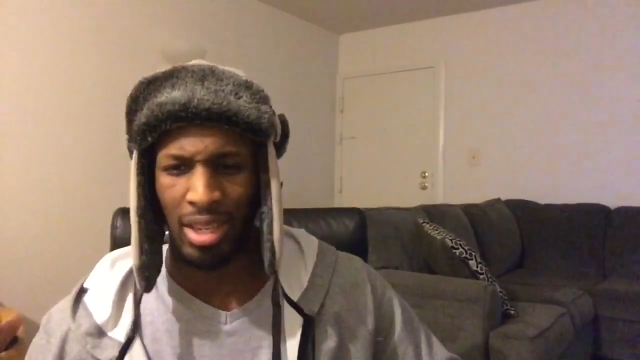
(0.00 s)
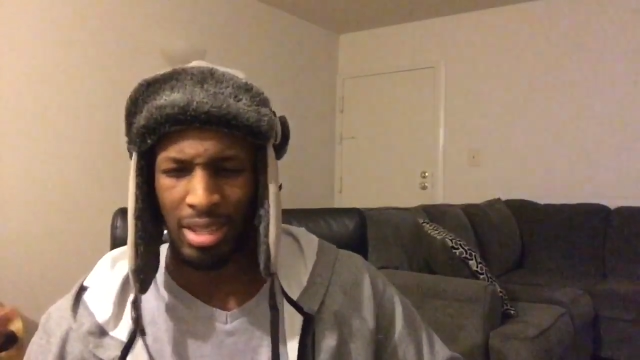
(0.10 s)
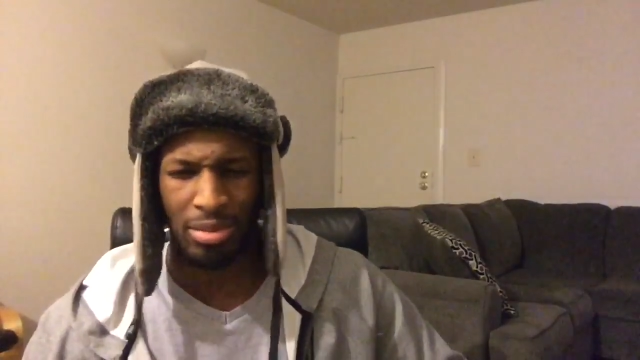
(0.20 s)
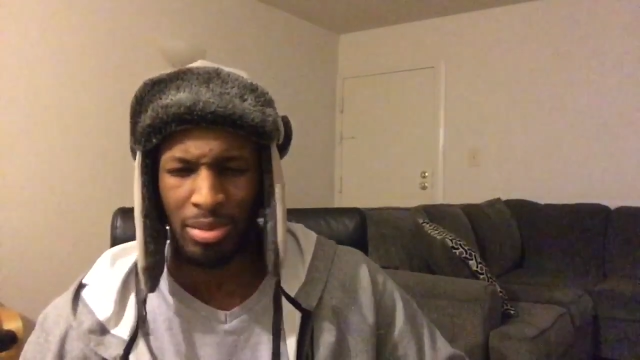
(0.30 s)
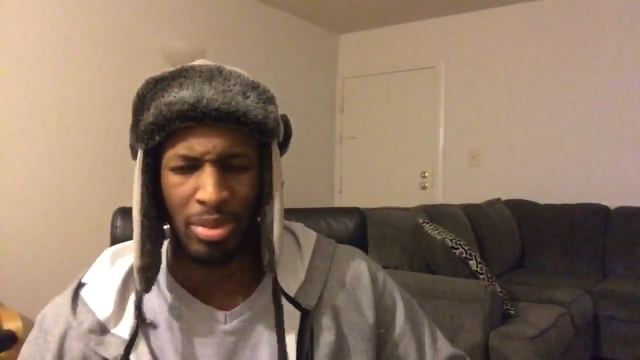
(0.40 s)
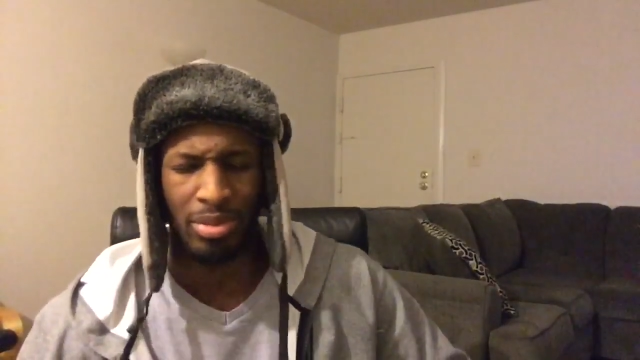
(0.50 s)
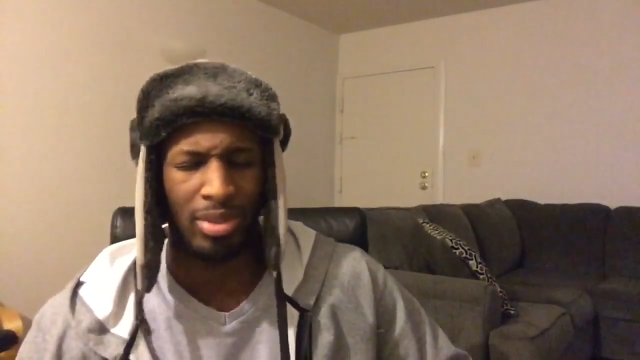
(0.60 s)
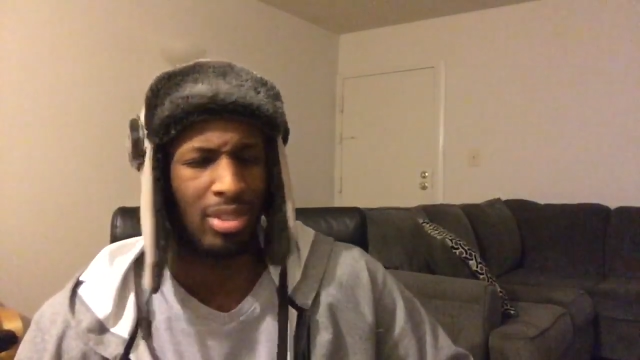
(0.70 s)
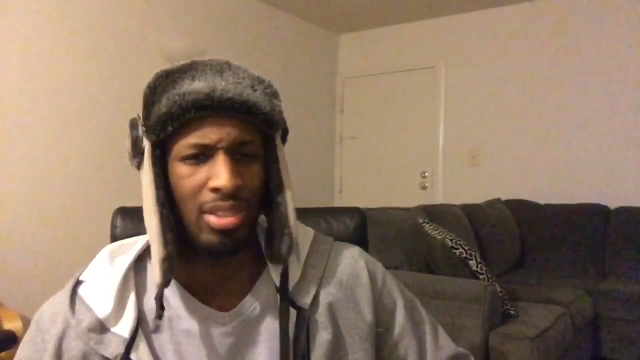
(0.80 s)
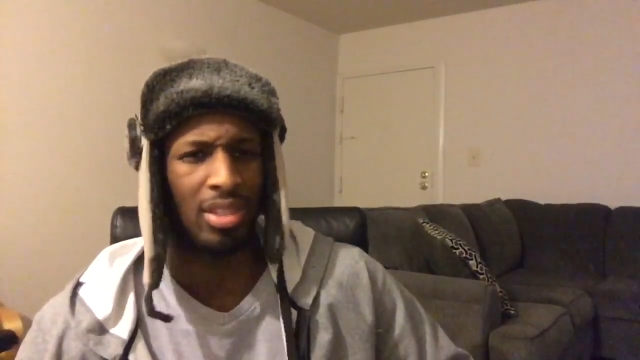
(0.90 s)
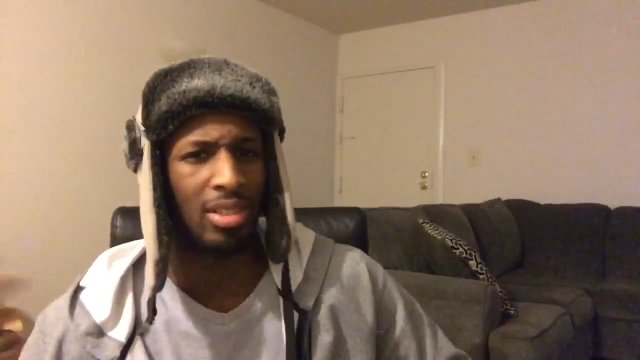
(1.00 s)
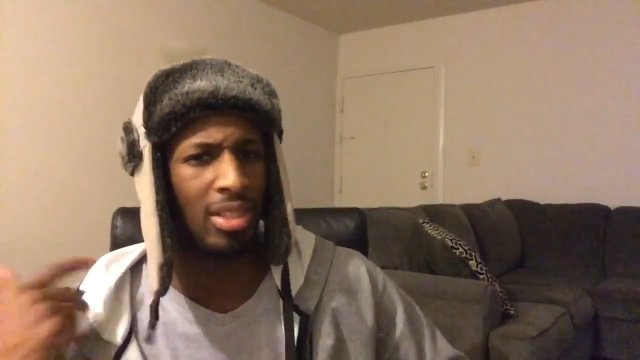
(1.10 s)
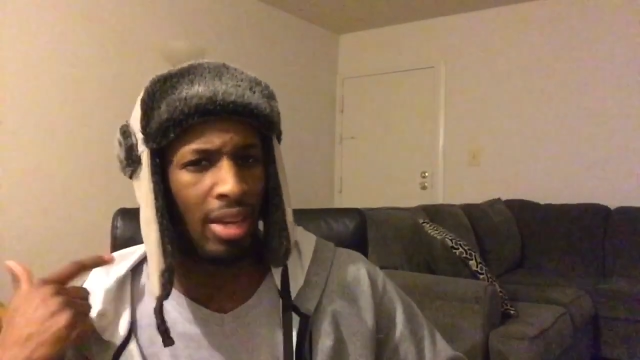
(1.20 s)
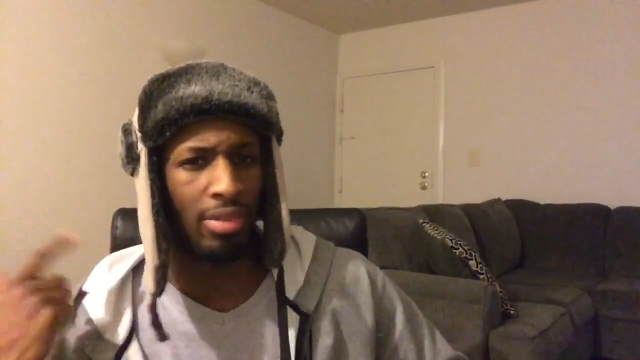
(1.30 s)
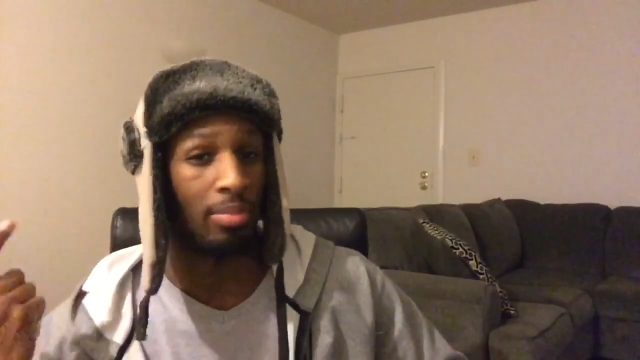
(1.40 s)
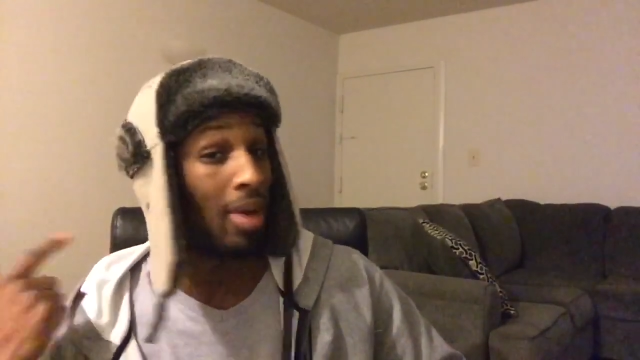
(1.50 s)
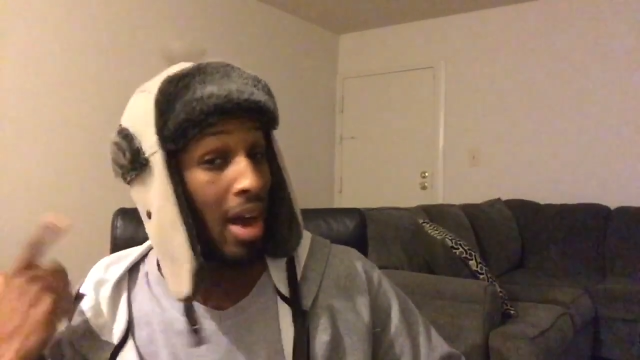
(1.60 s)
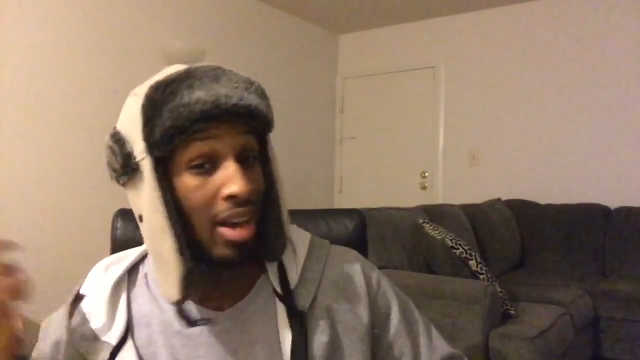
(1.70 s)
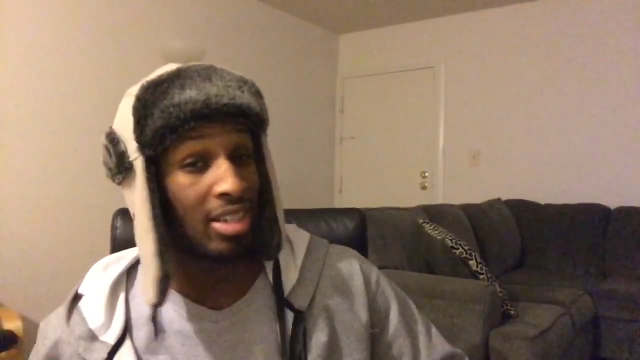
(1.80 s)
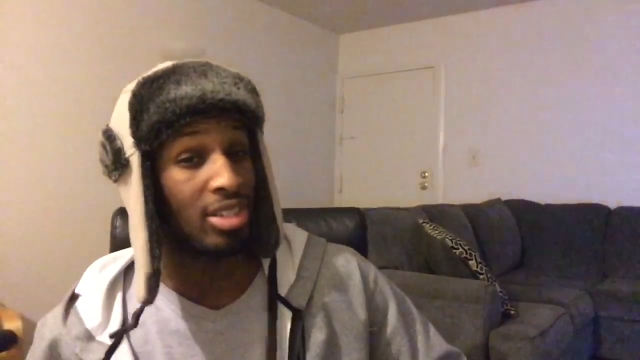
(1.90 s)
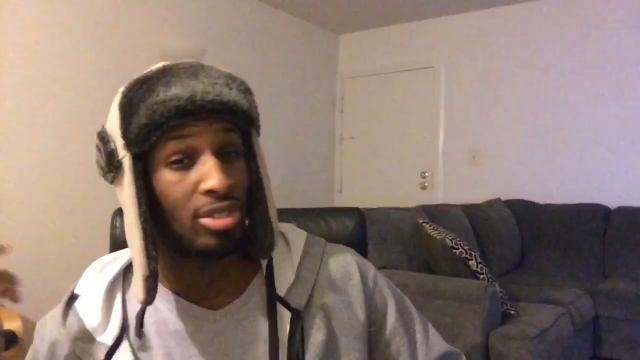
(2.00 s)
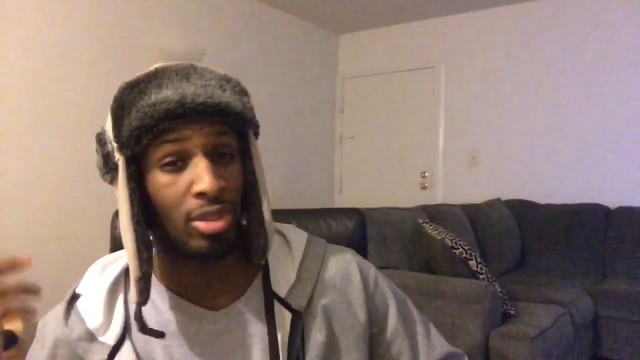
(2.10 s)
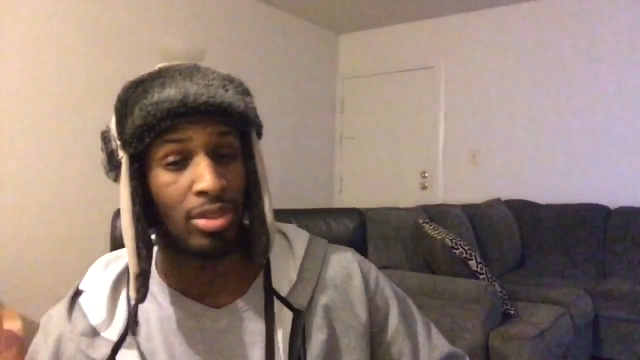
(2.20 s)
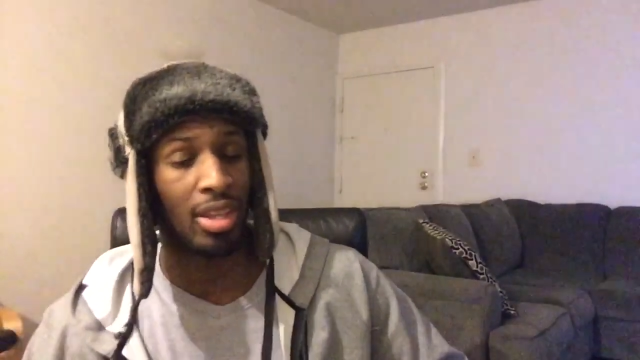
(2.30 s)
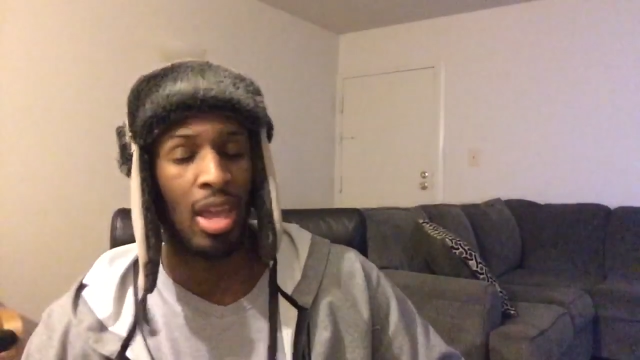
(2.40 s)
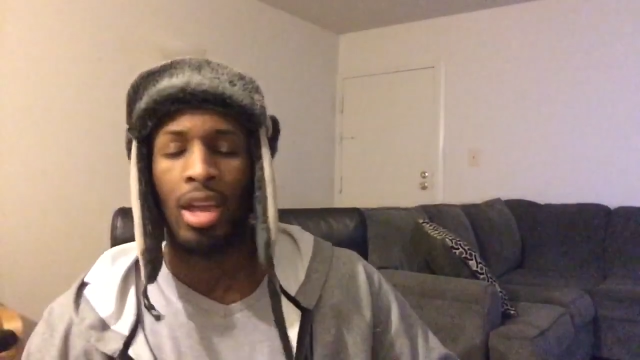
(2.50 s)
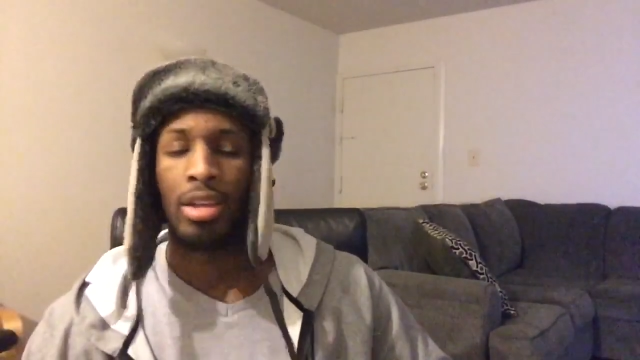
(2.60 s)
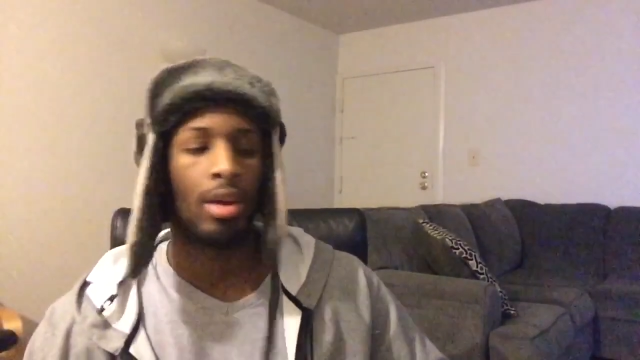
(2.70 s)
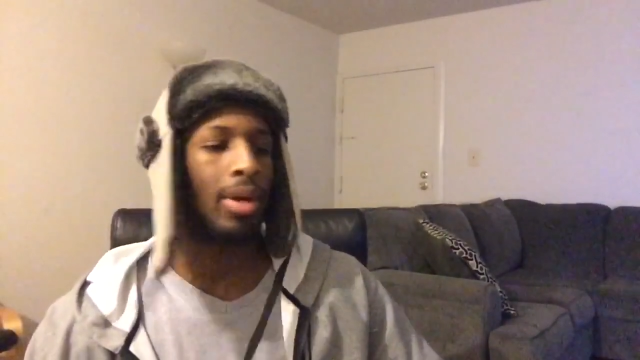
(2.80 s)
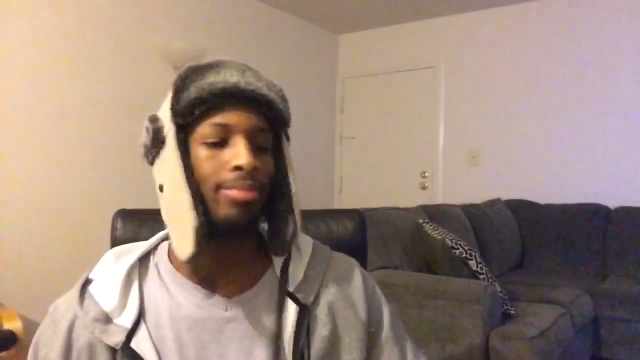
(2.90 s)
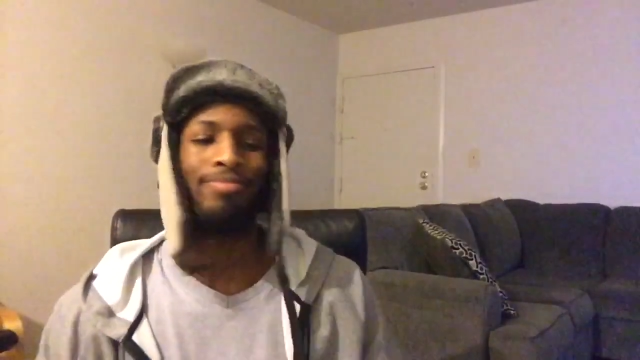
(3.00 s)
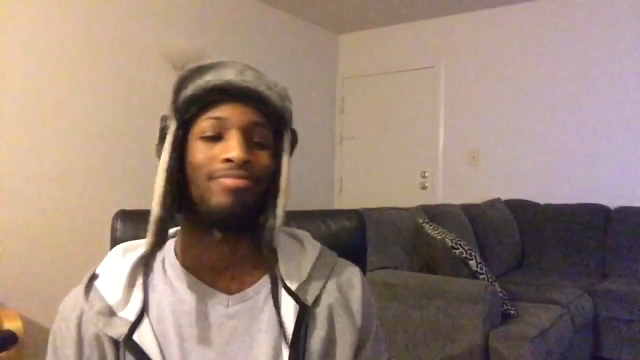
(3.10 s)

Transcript: like what, what, does he have a mind control thing you know what